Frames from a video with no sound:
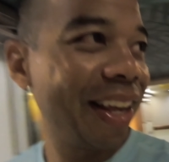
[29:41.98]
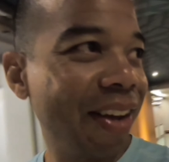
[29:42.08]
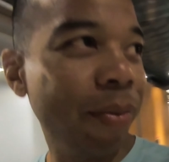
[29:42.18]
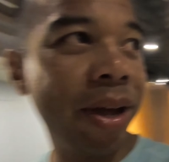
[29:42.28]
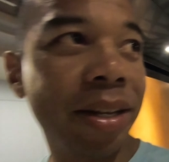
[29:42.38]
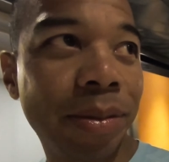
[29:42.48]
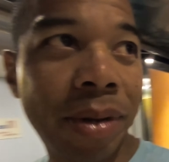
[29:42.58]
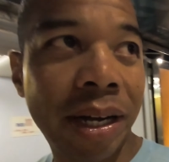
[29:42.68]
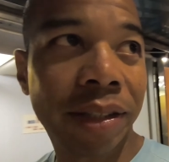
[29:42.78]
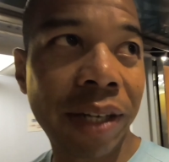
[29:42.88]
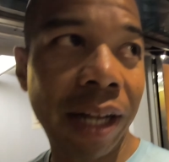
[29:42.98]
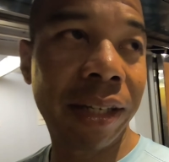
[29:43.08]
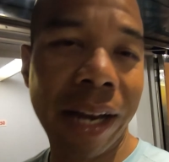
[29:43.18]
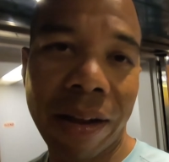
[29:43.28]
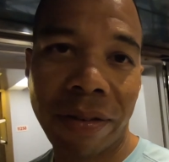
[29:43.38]
And we had some hot
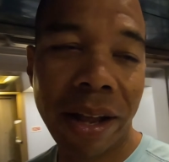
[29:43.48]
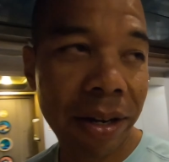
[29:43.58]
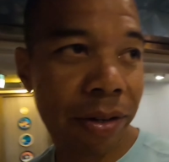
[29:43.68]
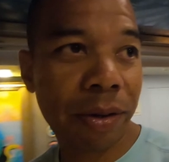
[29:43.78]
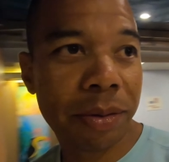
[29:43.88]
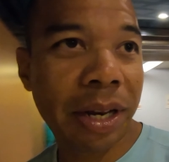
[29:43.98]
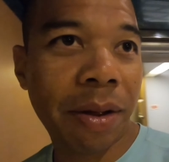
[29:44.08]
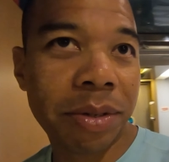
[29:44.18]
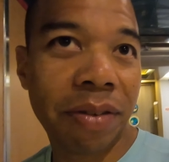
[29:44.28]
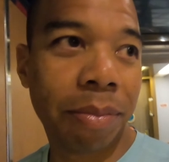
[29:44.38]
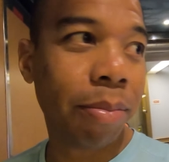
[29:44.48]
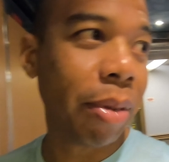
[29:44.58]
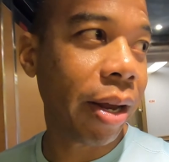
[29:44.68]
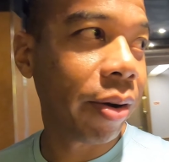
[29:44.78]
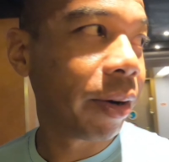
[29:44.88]
chocolate after that too, so that was even
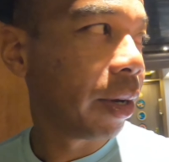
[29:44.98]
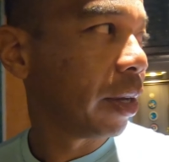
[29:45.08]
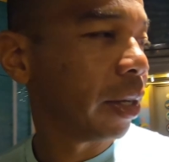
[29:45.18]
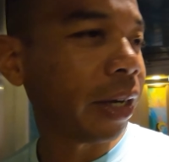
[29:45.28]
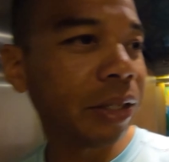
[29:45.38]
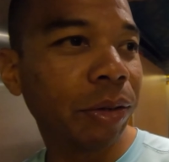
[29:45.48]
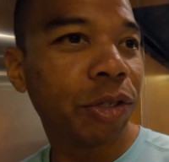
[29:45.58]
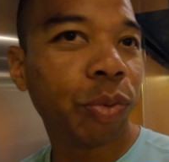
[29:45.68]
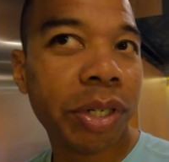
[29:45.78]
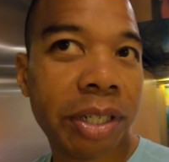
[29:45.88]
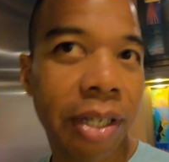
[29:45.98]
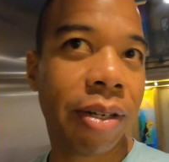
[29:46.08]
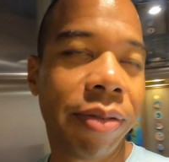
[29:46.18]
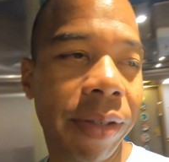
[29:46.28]
better. Nice little sweet stuff.